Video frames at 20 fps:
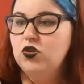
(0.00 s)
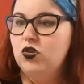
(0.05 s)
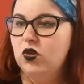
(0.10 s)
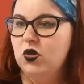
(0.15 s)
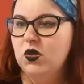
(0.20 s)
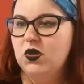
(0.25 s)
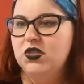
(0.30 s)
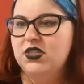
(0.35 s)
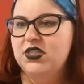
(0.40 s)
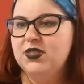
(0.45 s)

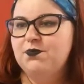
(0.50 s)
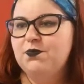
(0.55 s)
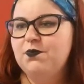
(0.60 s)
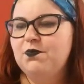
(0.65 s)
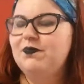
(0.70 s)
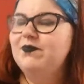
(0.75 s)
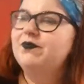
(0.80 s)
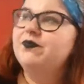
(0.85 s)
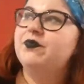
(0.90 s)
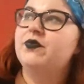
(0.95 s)
is
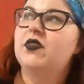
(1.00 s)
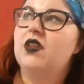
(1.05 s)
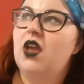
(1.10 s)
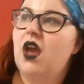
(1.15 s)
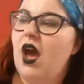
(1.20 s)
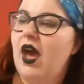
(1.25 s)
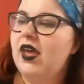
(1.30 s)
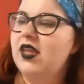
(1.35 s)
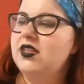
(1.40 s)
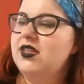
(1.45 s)

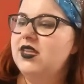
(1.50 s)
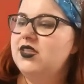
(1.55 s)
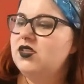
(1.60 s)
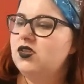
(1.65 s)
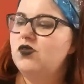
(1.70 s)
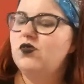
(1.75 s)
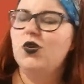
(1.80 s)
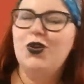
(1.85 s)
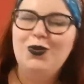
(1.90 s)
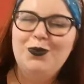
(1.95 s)

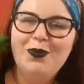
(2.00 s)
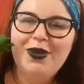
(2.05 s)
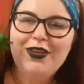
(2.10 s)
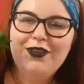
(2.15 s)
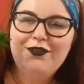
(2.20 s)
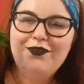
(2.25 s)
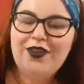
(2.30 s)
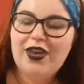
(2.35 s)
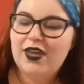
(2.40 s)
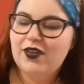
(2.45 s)
Groot my
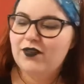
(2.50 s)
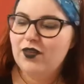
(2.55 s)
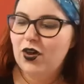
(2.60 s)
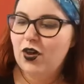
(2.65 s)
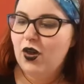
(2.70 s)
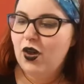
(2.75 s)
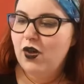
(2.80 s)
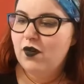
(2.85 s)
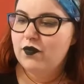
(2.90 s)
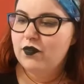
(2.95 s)

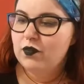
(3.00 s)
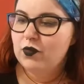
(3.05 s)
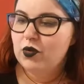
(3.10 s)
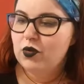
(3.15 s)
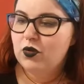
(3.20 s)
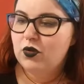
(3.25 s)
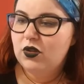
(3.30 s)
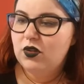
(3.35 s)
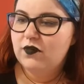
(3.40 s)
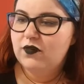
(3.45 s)
favourite
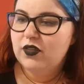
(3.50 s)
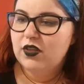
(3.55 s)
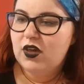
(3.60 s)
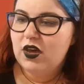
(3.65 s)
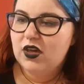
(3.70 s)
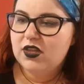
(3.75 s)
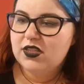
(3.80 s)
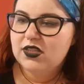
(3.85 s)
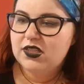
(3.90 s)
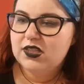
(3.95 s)
overall of the
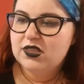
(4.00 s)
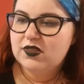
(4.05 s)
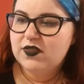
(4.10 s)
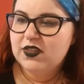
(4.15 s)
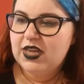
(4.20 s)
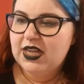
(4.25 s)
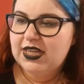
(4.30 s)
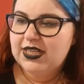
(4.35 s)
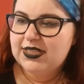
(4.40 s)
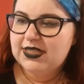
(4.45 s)
Guardians of the
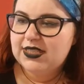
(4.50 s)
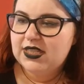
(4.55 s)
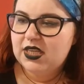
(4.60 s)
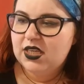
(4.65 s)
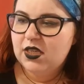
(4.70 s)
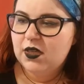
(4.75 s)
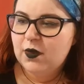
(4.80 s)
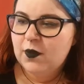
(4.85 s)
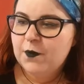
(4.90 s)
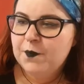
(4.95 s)
Galaxy?